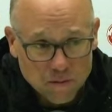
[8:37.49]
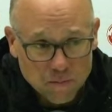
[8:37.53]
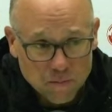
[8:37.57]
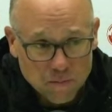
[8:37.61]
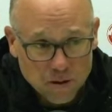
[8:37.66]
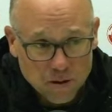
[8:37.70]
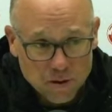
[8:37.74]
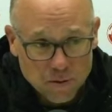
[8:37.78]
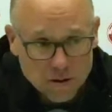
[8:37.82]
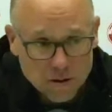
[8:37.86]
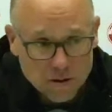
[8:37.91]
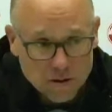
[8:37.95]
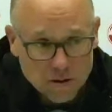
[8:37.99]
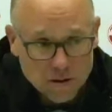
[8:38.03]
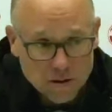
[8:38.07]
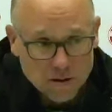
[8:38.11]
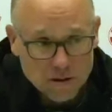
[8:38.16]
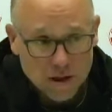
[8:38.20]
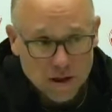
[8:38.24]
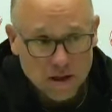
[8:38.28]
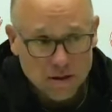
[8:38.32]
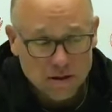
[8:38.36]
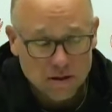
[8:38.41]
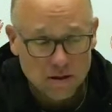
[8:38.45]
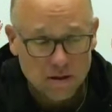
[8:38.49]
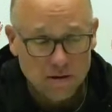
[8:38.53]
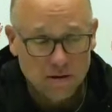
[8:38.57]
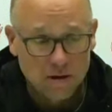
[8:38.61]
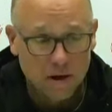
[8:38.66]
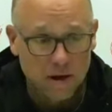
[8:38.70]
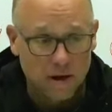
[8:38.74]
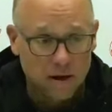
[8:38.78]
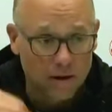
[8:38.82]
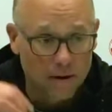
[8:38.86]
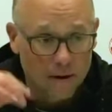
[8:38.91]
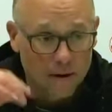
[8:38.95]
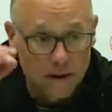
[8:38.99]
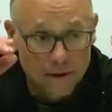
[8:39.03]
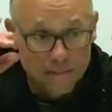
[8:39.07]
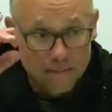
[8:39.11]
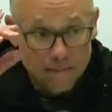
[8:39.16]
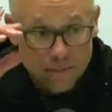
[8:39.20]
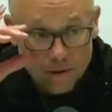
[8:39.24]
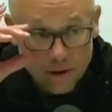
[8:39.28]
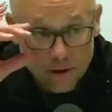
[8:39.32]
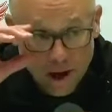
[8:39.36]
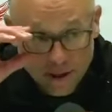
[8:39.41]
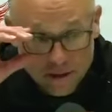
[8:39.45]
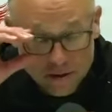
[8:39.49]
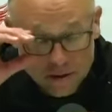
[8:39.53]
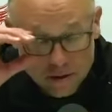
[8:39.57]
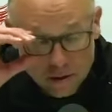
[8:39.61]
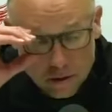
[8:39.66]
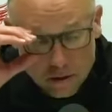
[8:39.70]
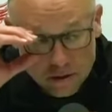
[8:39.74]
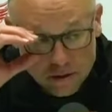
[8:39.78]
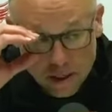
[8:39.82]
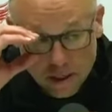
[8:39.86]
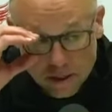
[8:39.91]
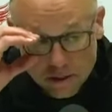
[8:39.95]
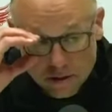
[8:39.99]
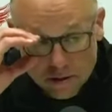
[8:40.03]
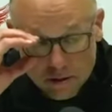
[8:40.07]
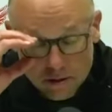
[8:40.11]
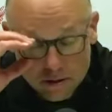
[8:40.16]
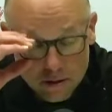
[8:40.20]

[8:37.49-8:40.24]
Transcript: between success and not success.